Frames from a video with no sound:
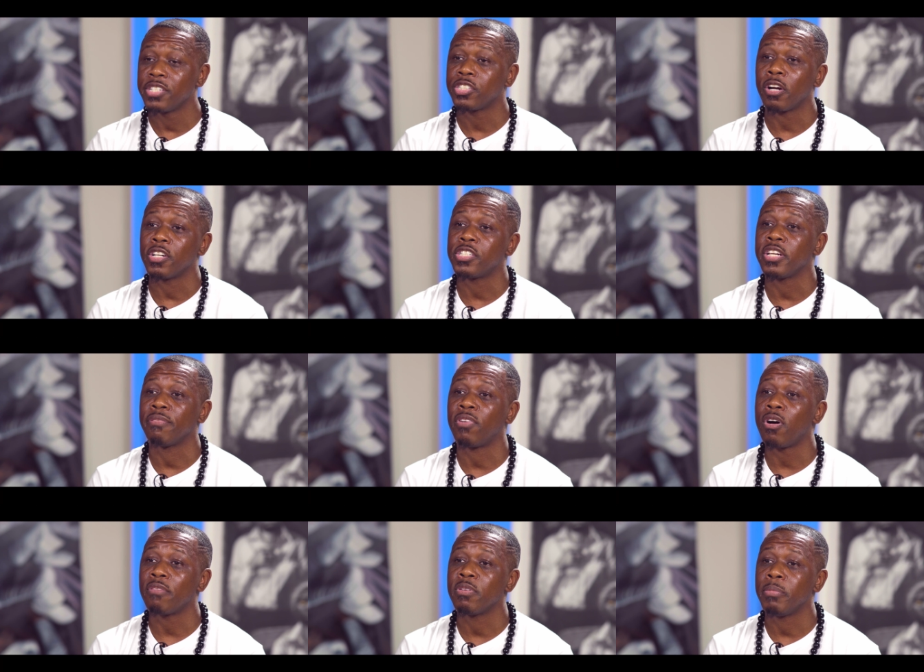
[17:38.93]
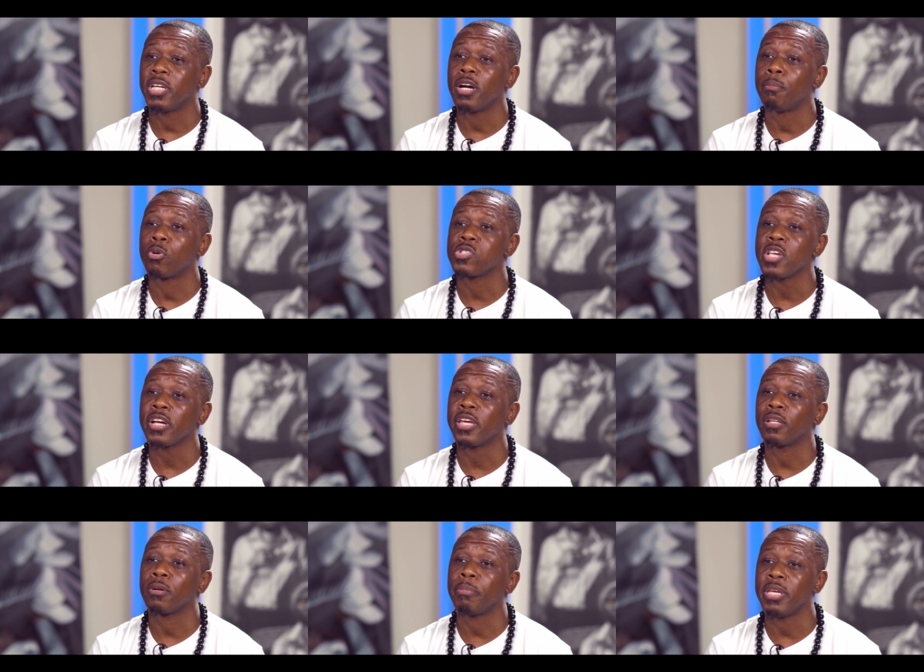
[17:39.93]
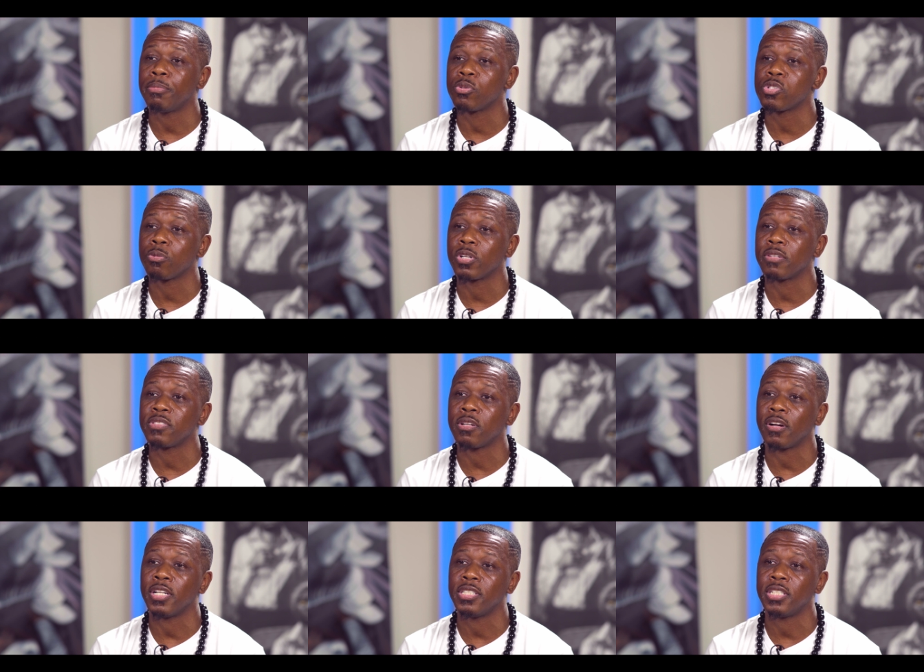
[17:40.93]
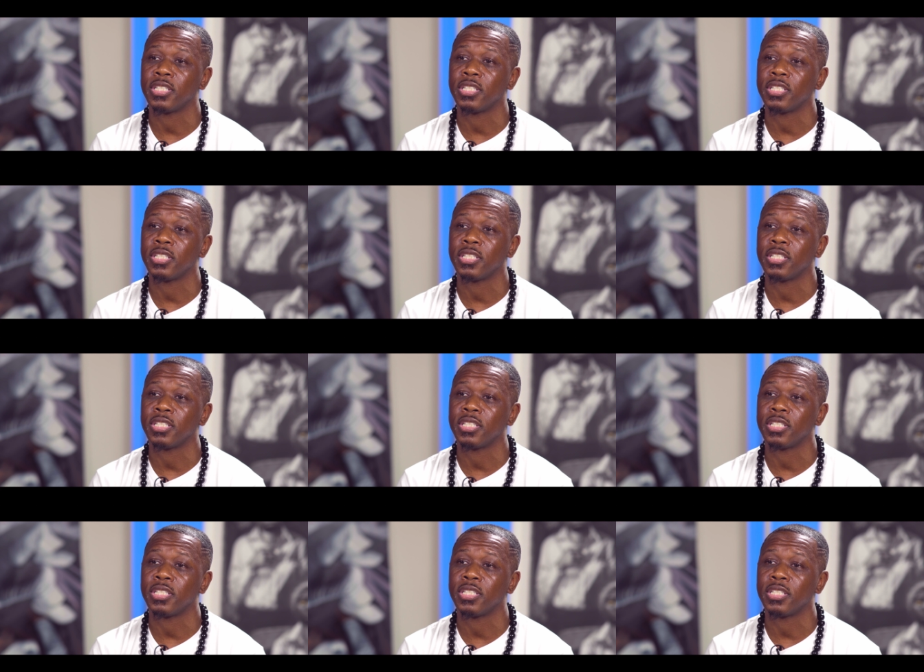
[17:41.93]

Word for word: and started to evolve and become more secular, people sort of started